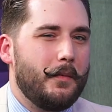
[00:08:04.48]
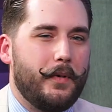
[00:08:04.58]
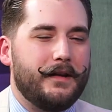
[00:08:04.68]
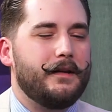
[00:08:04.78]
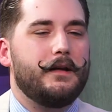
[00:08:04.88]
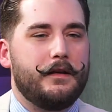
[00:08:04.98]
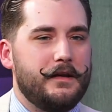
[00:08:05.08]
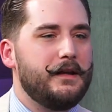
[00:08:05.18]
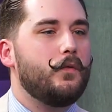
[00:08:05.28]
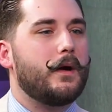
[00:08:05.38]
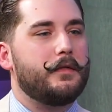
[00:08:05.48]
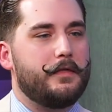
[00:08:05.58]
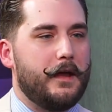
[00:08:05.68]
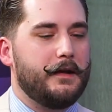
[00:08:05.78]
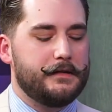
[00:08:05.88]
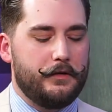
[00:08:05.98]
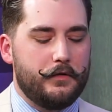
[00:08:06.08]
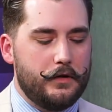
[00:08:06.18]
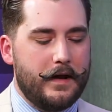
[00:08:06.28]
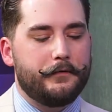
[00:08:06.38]
But you need to wear things,
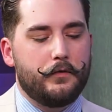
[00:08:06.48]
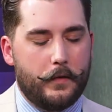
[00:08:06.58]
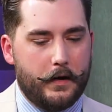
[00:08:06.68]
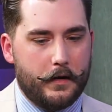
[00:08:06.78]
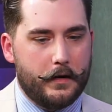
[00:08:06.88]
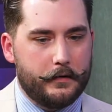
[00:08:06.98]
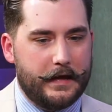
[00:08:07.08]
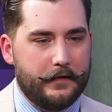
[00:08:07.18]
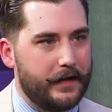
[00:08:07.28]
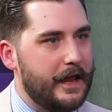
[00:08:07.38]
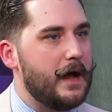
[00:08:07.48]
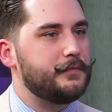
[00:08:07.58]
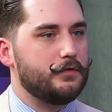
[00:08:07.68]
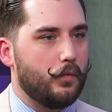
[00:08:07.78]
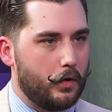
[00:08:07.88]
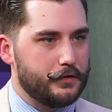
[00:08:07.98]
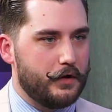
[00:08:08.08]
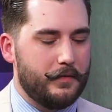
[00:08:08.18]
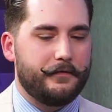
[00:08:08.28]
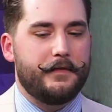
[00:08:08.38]
you have to wear kind of a capsule
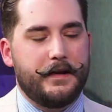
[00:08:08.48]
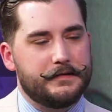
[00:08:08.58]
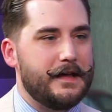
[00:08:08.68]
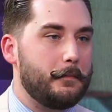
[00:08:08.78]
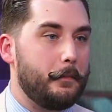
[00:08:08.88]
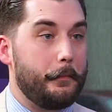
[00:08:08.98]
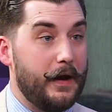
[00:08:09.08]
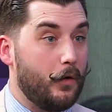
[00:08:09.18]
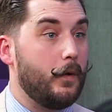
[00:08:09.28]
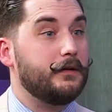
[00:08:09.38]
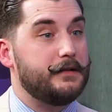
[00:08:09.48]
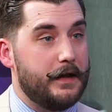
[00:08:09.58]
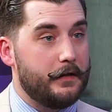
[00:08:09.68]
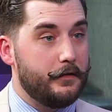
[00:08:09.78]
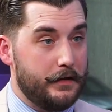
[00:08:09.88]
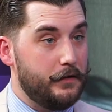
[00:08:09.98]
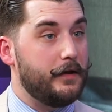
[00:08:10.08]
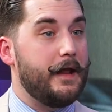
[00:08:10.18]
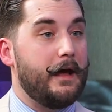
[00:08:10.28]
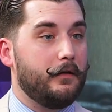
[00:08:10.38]
wardrobe of things that pair well together that you
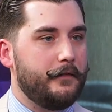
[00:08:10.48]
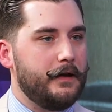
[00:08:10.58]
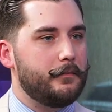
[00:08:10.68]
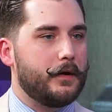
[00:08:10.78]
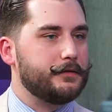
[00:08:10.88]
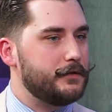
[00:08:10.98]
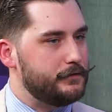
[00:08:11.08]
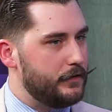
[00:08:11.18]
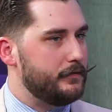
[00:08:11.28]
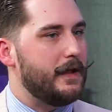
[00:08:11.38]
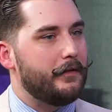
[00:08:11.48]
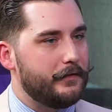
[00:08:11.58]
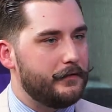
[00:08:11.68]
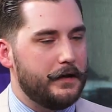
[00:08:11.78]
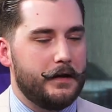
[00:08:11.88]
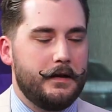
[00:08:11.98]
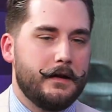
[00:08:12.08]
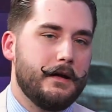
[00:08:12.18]
can elevate, but also tone down if needed.